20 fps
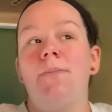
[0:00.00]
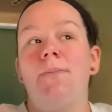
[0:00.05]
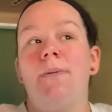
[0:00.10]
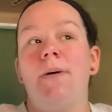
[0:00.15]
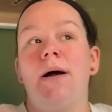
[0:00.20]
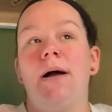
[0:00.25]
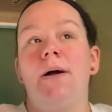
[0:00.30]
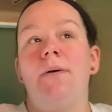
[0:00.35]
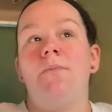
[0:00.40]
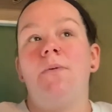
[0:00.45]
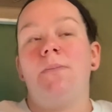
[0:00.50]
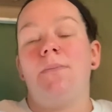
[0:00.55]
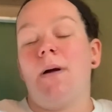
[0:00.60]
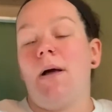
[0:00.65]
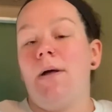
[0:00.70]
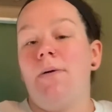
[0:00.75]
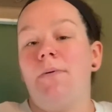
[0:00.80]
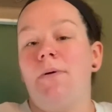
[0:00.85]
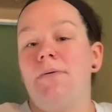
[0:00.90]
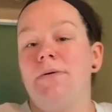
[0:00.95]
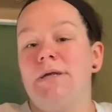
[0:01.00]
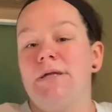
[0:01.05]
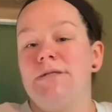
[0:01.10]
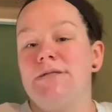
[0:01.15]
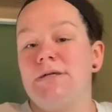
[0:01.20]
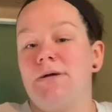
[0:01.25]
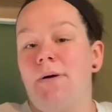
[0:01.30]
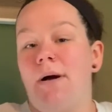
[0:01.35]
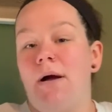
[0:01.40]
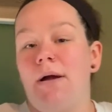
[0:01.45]
but we probably won't need
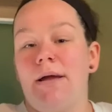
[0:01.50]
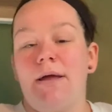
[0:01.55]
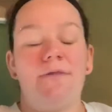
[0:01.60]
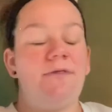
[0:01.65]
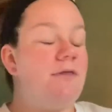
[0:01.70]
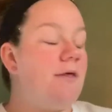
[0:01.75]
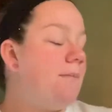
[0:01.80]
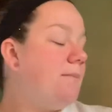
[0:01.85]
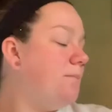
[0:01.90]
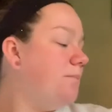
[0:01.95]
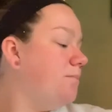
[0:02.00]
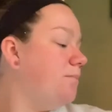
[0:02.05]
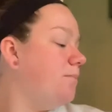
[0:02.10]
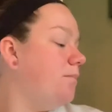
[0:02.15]
to go out and get them.